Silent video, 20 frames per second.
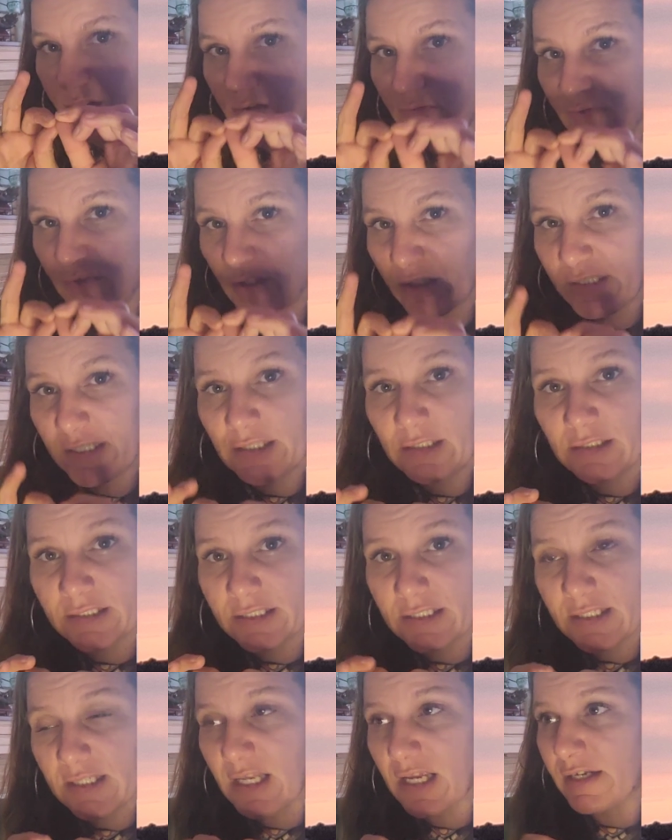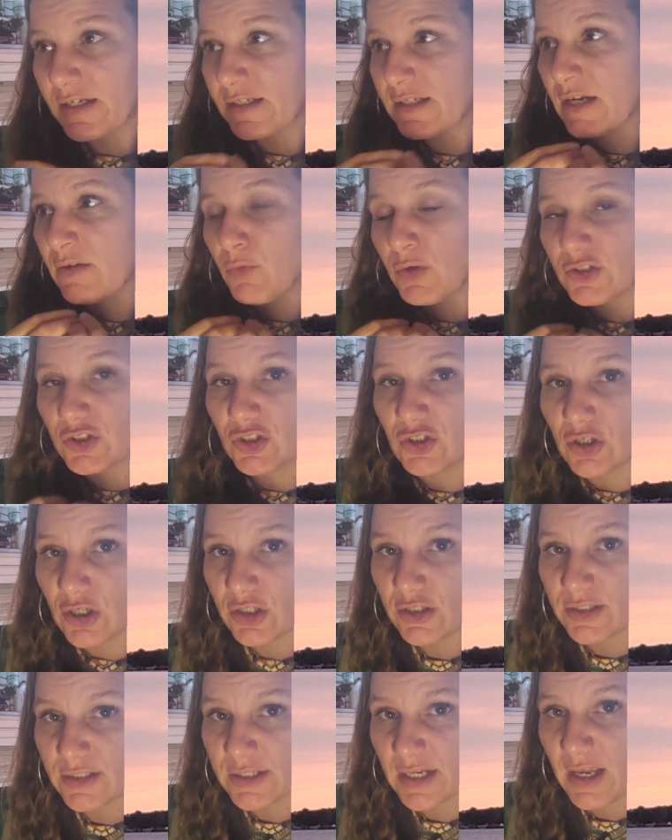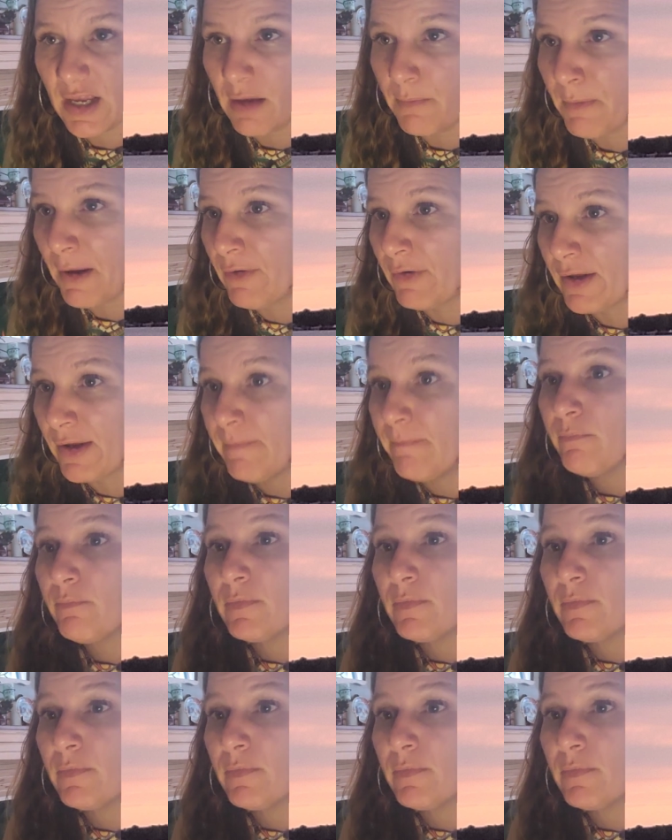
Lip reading: even the littlest things and what your heart's saying about it.